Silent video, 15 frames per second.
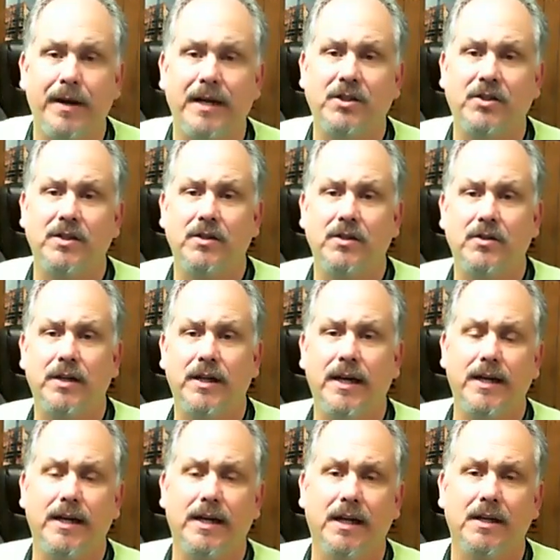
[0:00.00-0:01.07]
to page
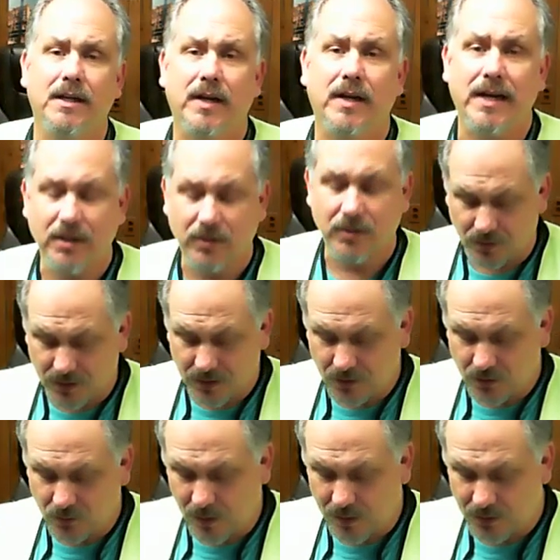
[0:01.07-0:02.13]
16 and let's answer
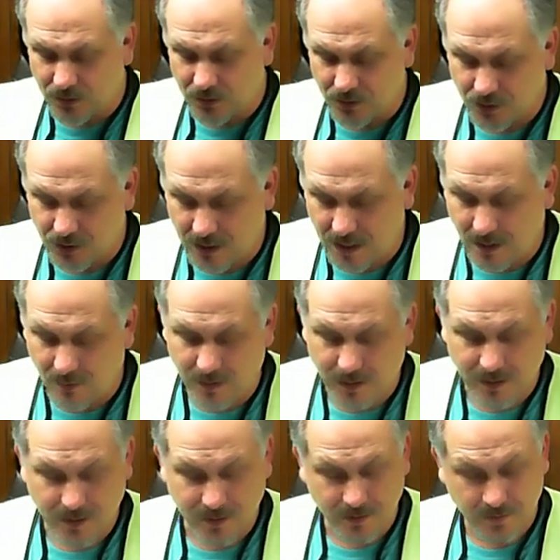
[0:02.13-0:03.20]
these questions, shall
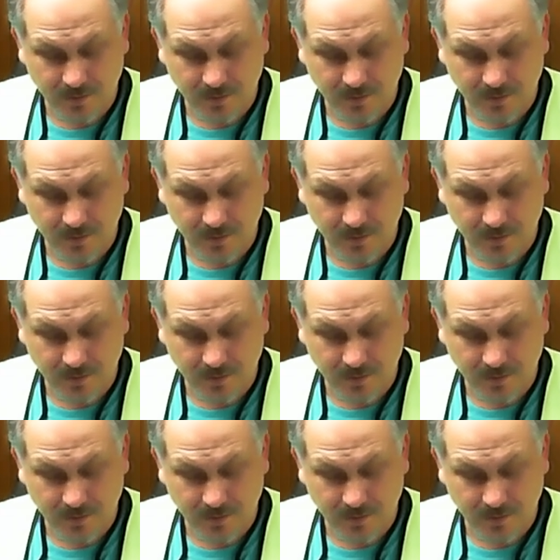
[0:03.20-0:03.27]
we?